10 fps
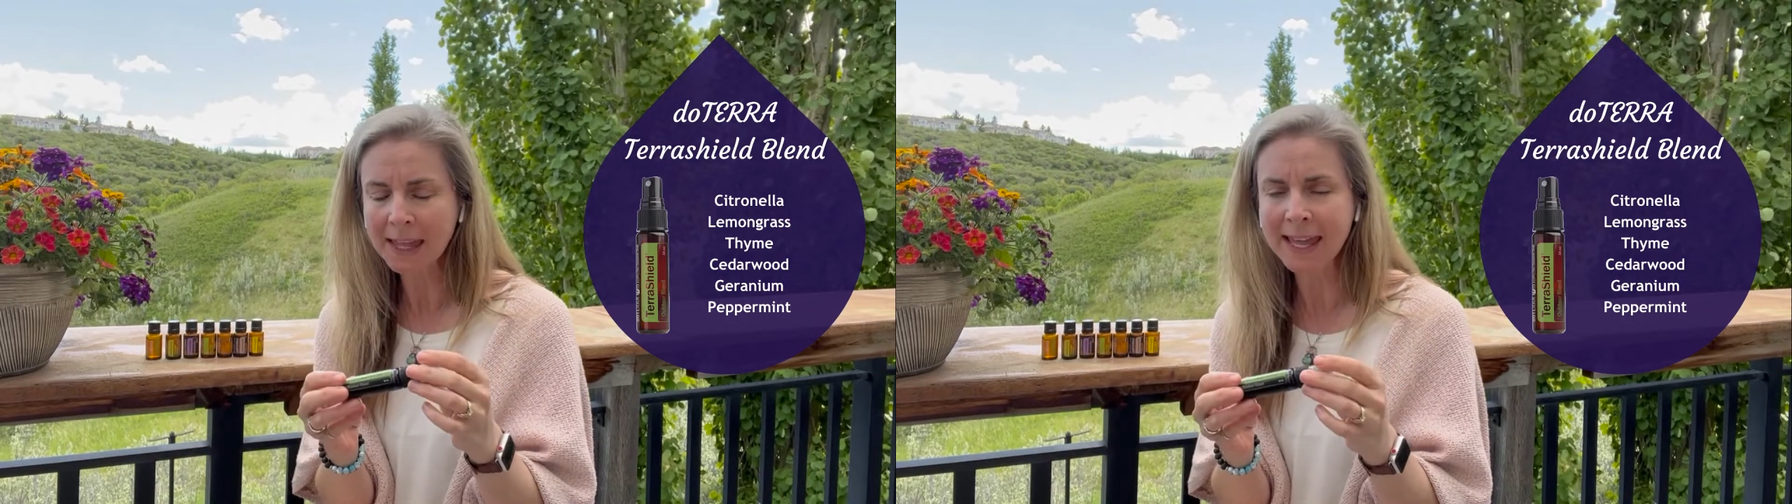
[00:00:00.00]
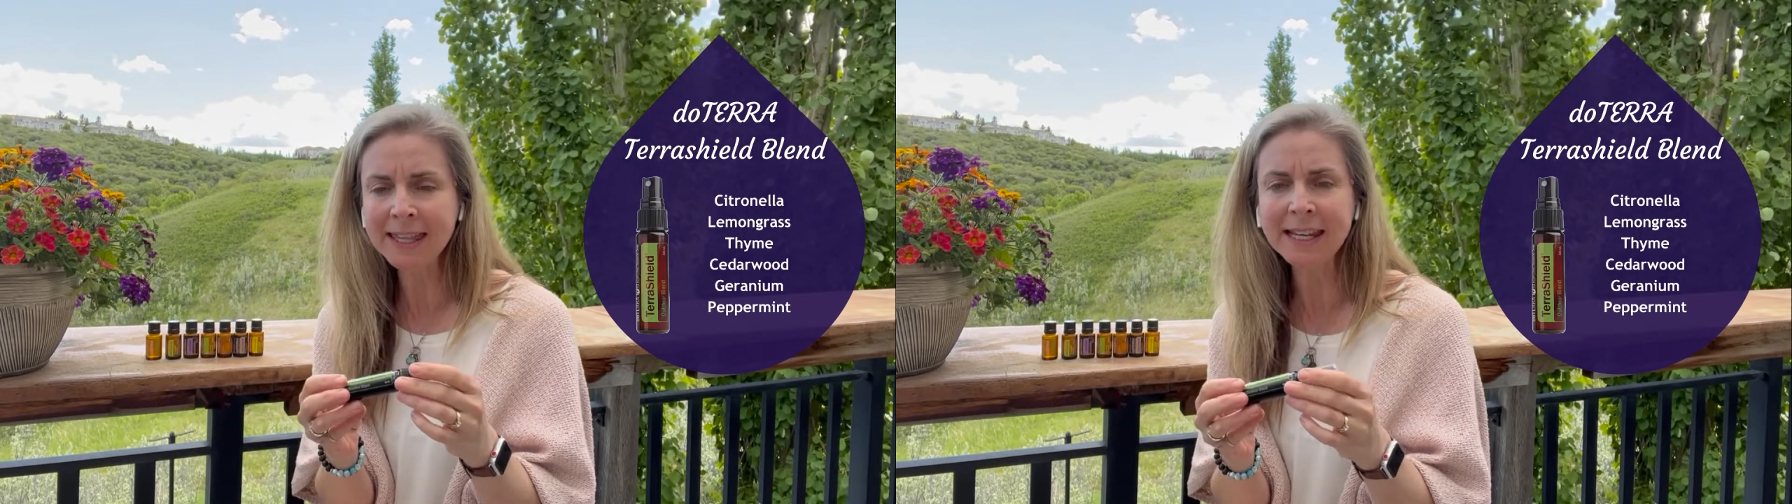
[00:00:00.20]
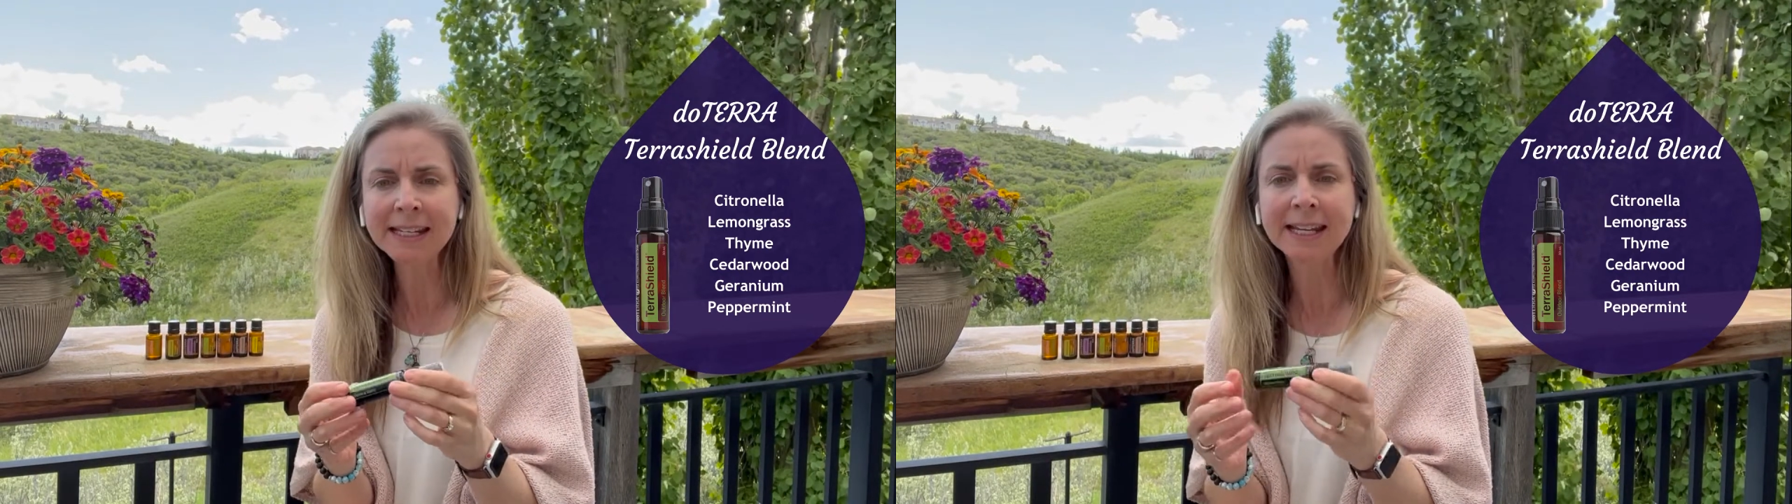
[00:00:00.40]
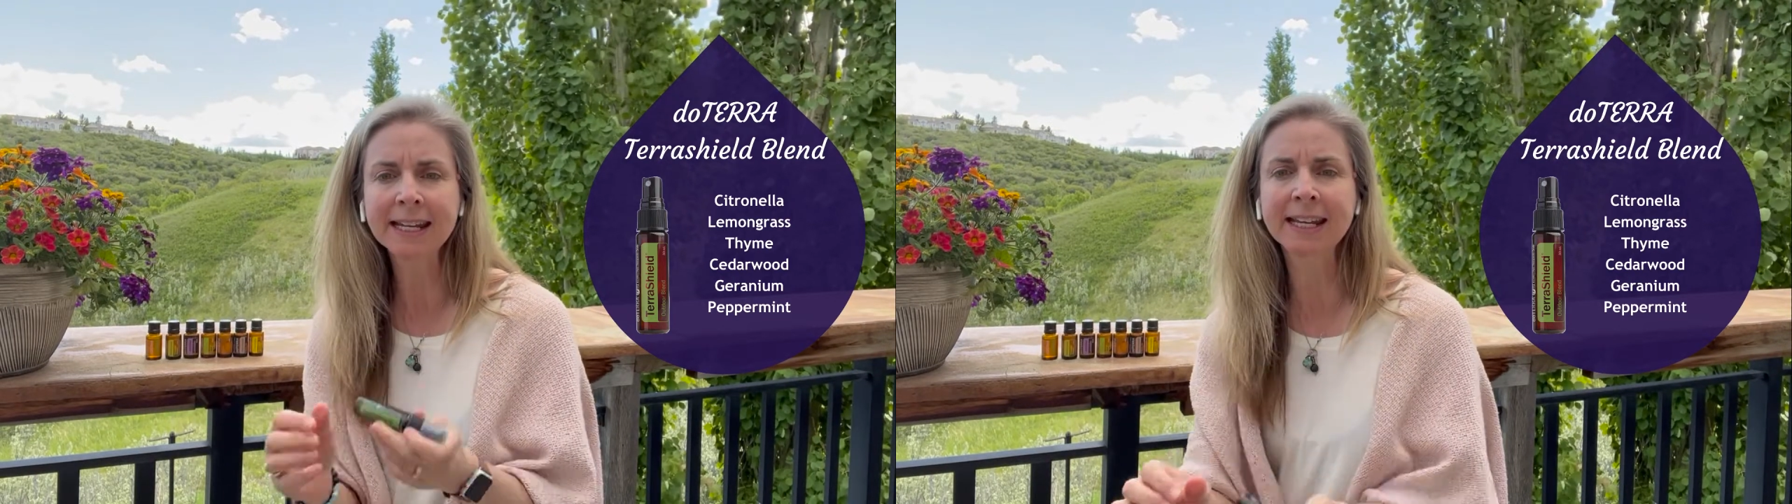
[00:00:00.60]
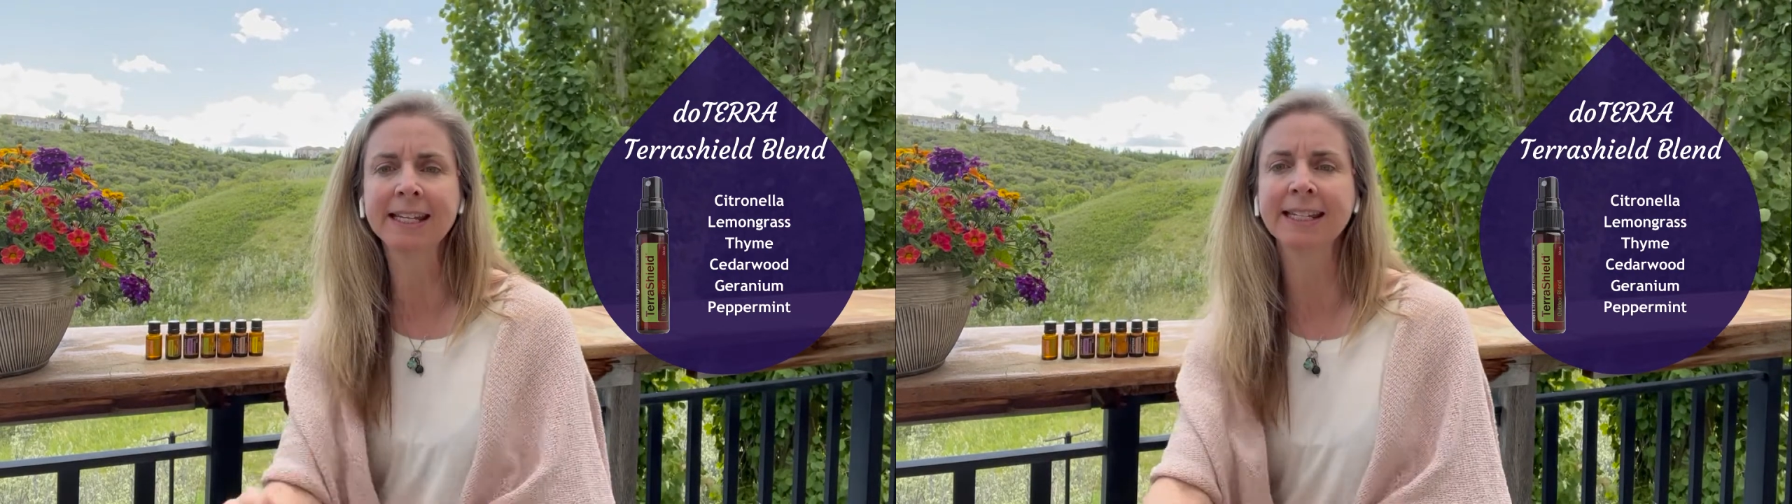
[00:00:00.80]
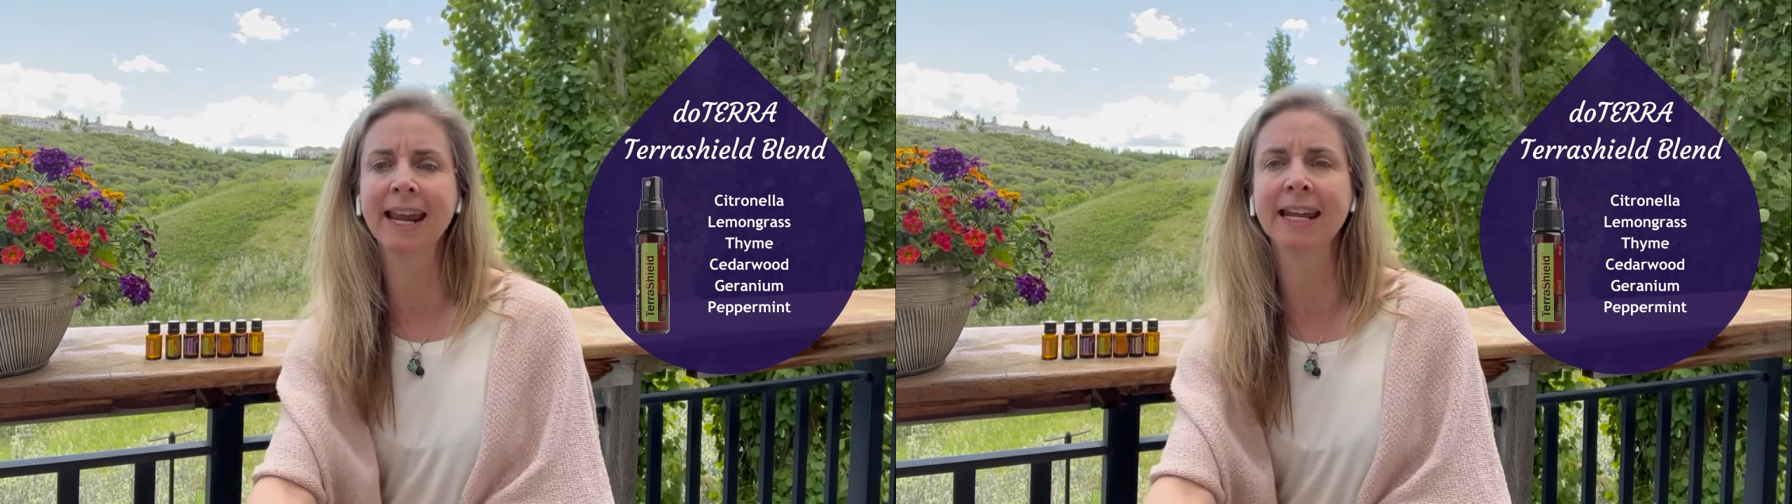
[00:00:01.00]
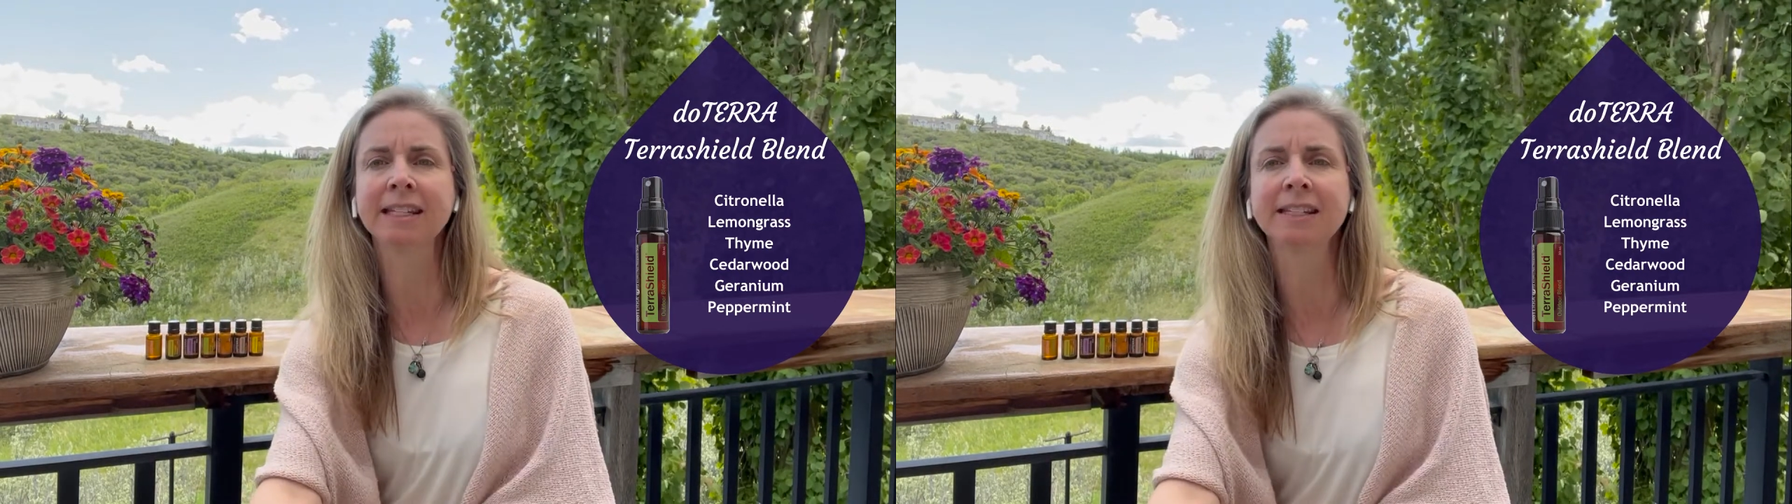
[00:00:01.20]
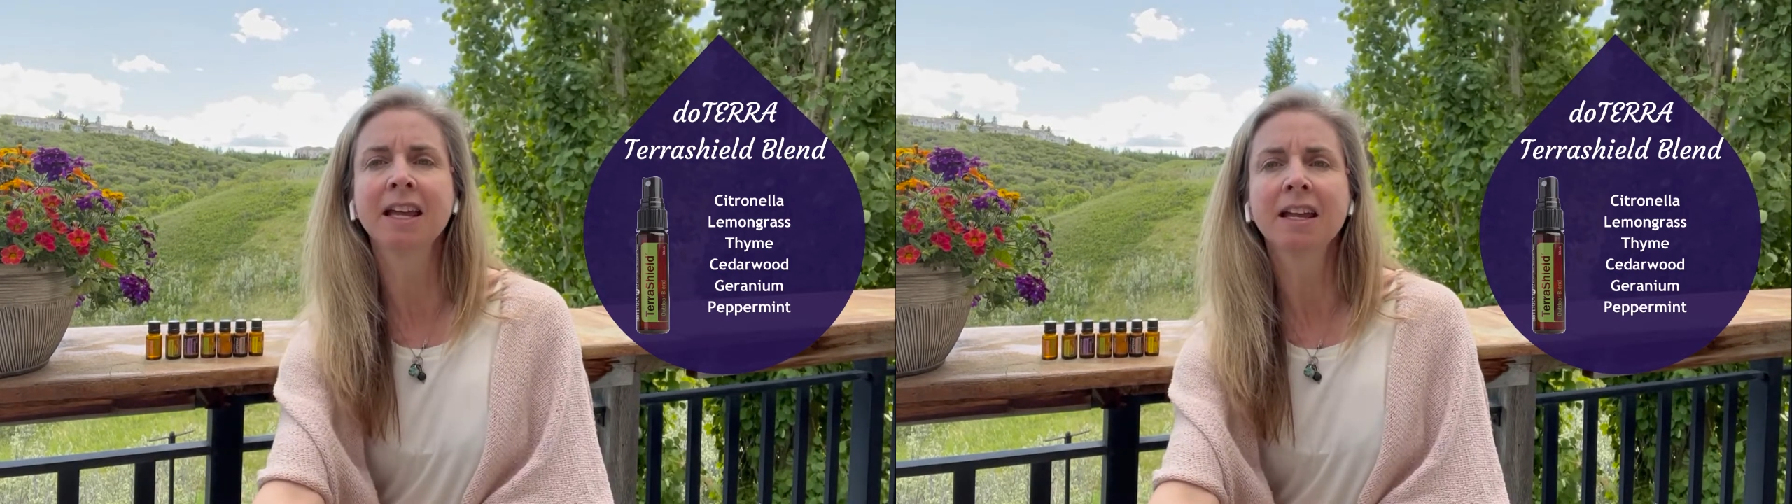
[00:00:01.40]
In it, it
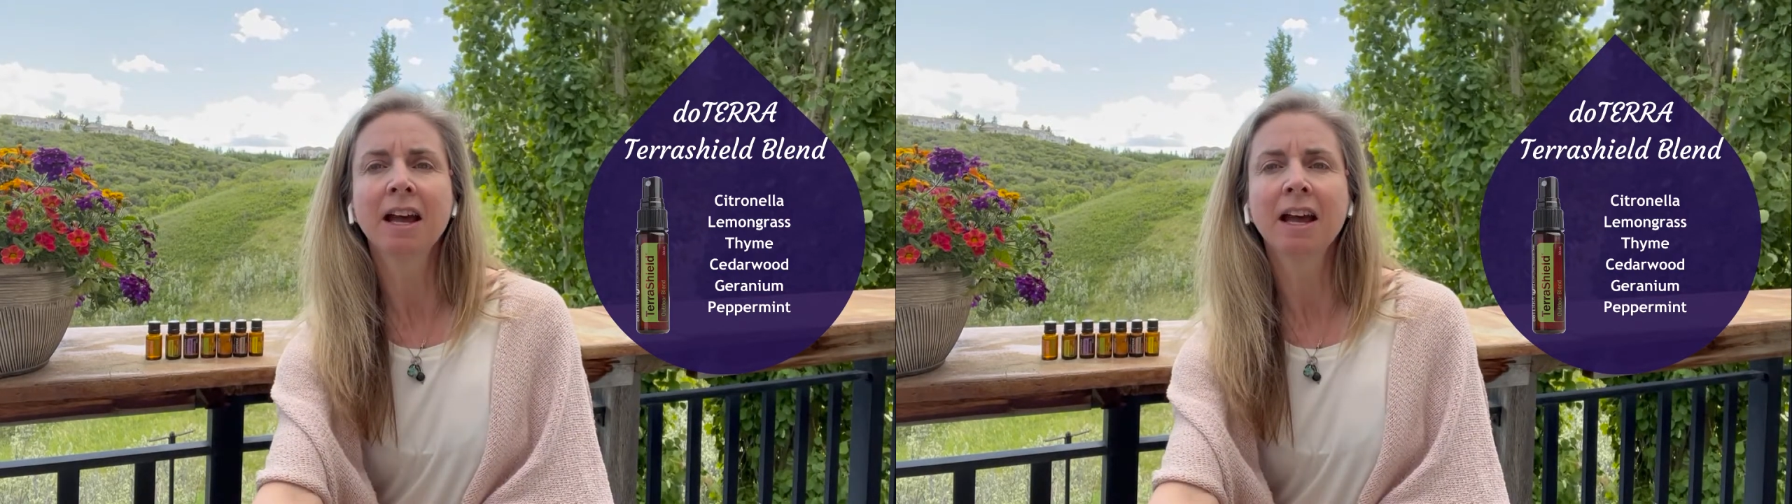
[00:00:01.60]
contains